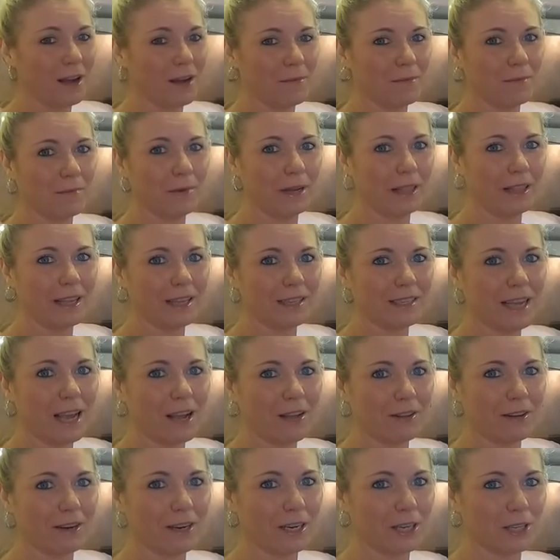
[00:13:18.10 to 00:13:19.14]
up, we let
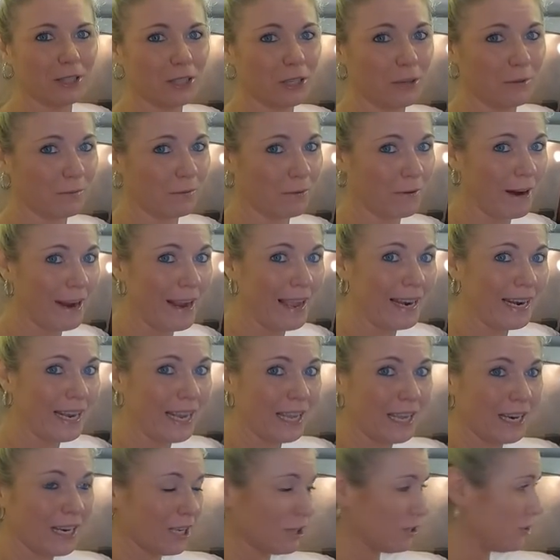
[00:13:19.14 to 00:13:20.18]
Taylor in and she ran
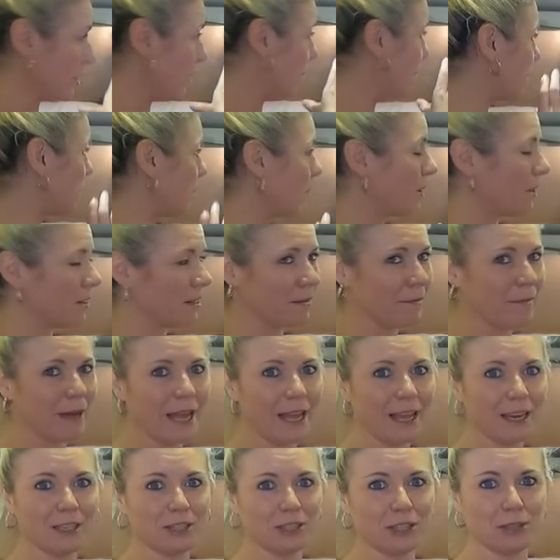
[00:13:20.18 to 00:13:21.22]
in and jumped up on the
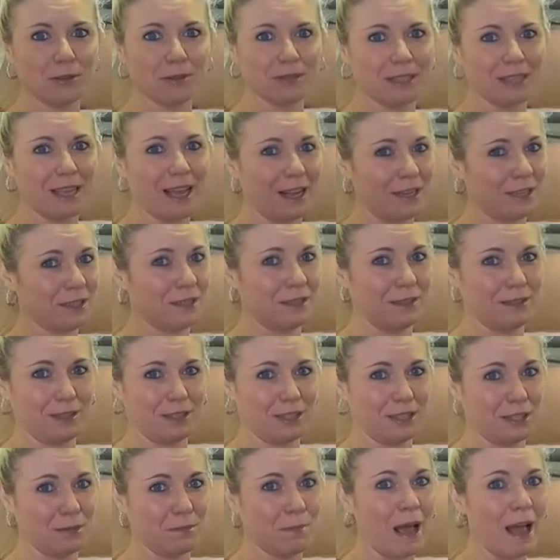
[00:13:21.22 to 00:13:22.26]
bed. She was like
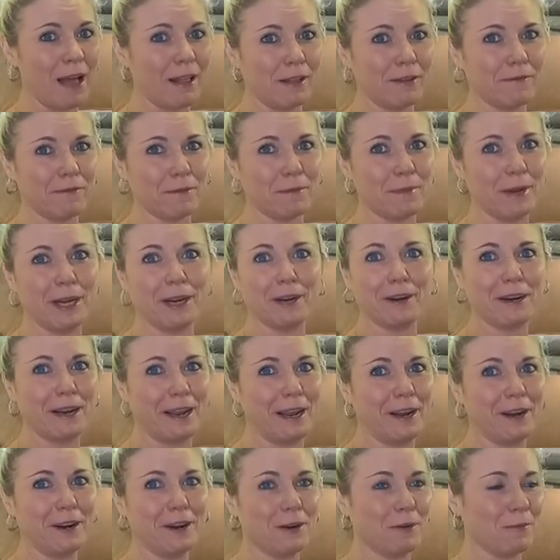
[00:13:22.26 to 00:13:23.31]
smiling from ear to
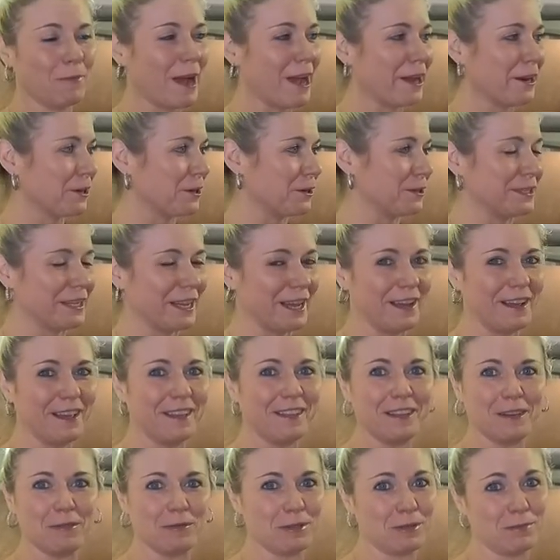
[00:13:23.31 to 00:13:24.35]
ear and wagging her
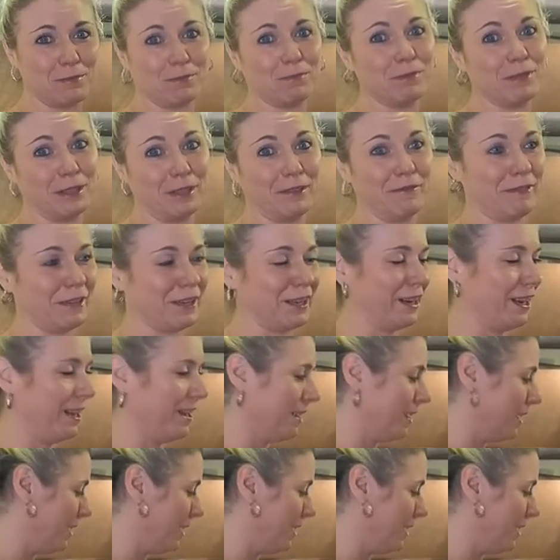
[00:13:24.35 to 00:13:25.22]
tail. It was really funny. I